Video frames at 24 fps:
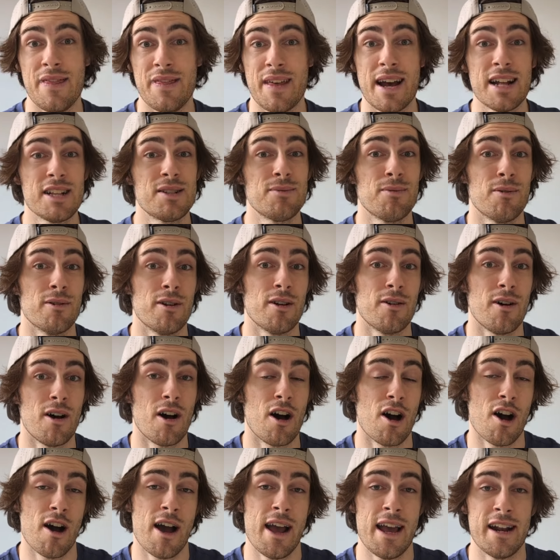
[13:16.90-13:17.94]
And that's what
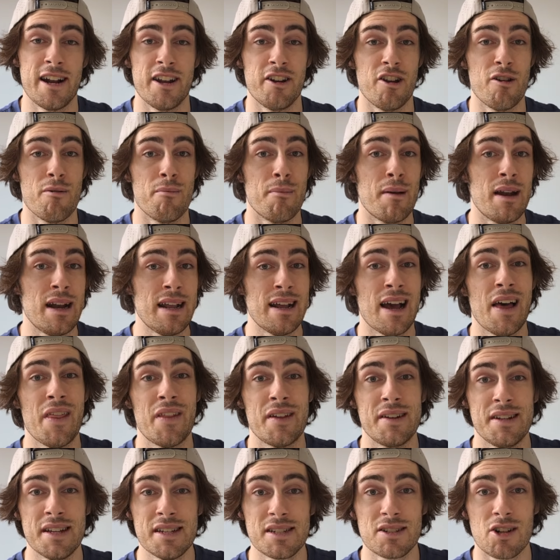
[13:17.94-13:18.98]
and I know many other
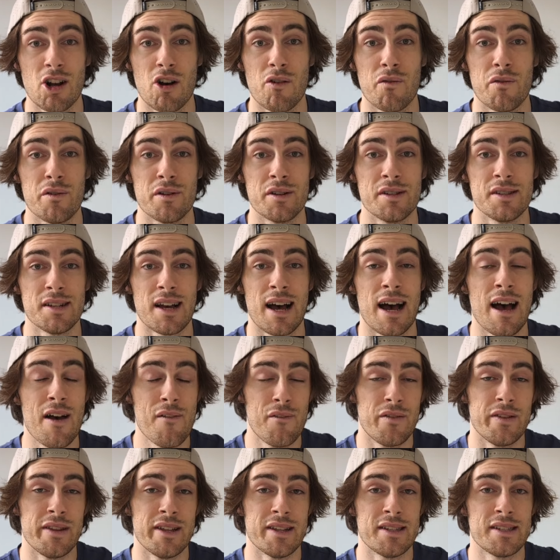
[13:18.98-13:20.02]
disc golfers
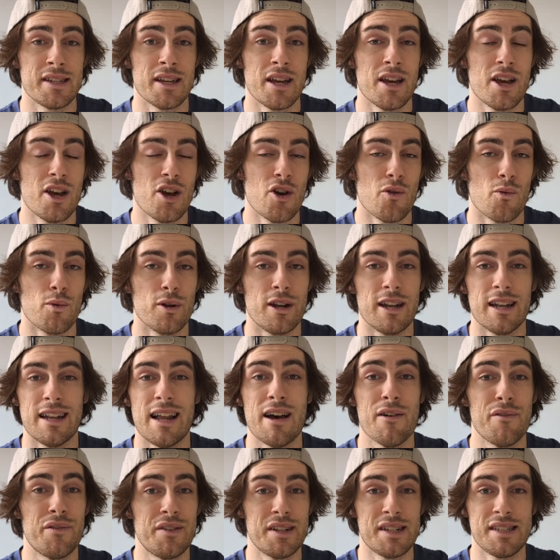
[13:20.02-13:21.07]
after this would
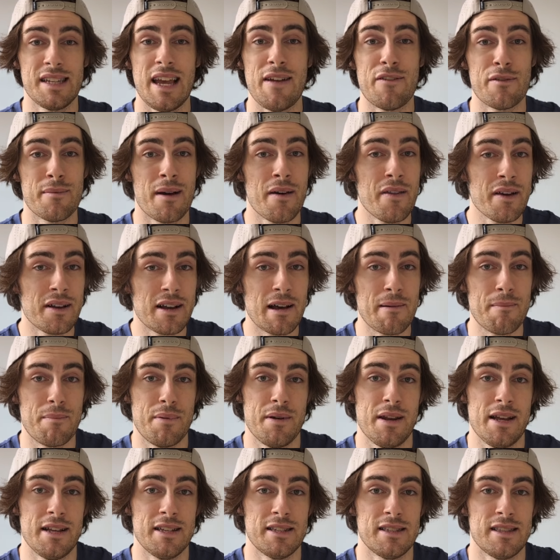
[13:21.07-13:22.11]
love to see from other
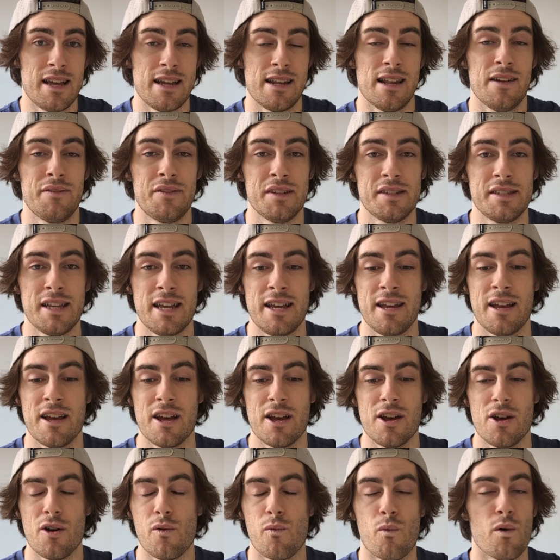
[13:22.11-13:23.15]
companies. They'd love to see,
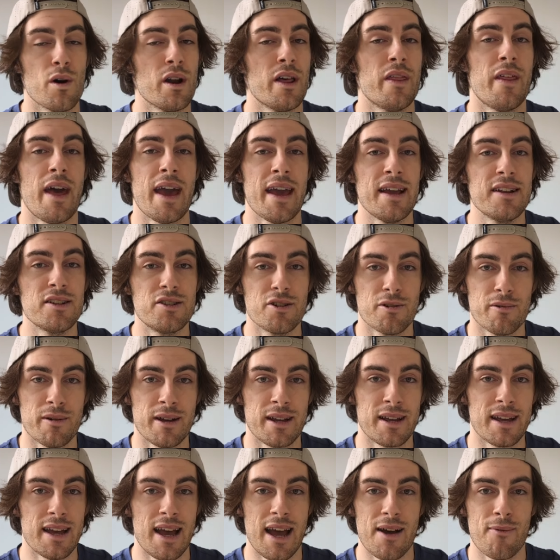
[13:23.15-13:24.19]
what are they
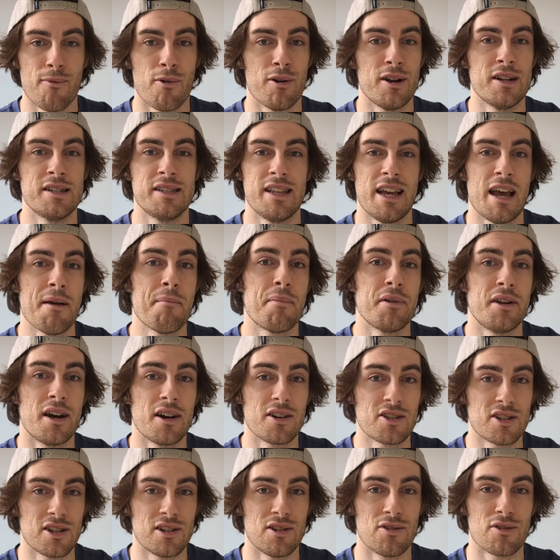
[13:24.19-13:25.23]
doing? What does their
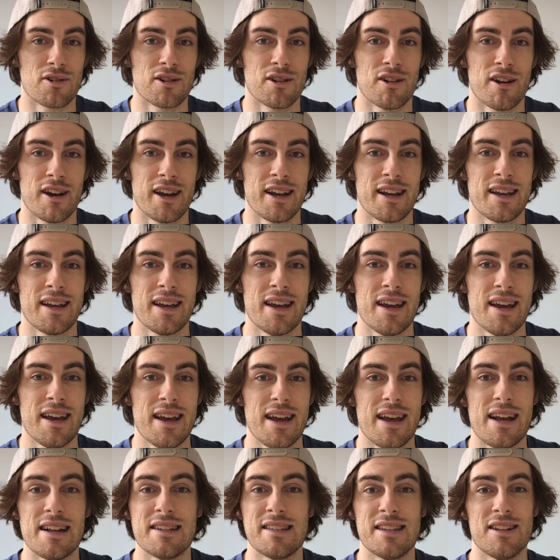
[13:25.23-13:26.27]
production look like?
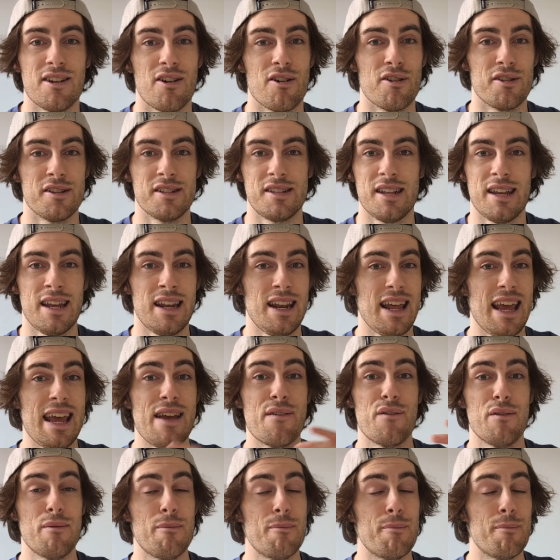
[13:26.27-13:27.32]
Is it on an
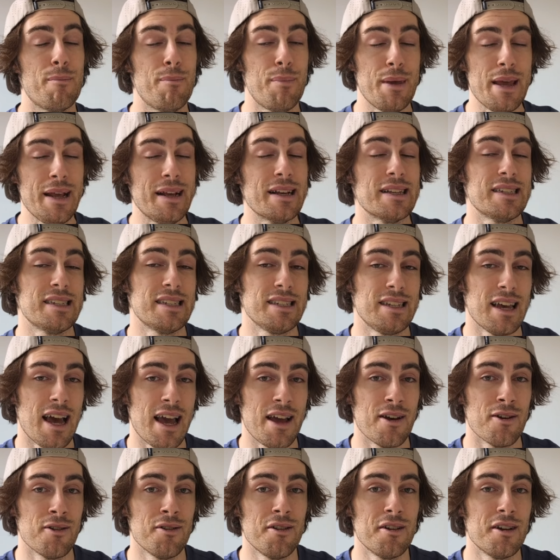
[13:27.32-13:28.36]
even bigger
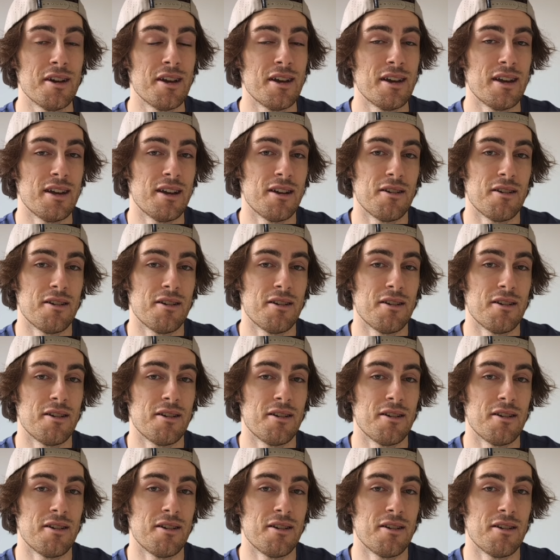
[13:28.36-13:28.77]
scale?